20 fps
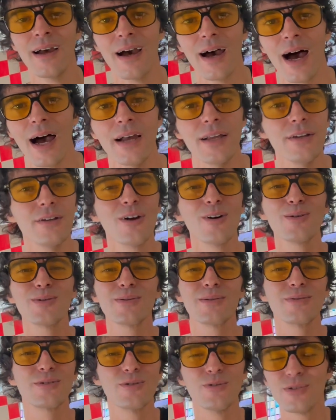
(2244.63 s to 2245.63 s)
And you know,
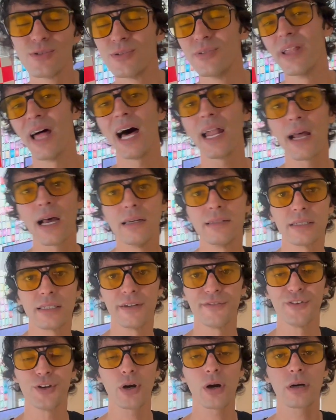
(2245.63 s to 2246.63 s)
to, to that I say,
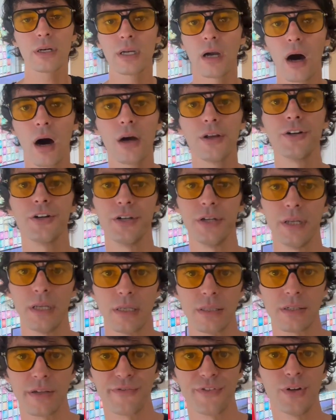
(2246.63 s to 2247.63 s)
if you're already on your
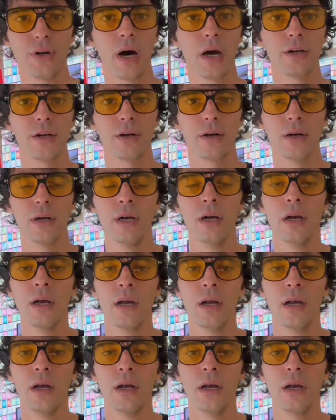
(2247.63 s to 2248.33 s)
knees, if you got your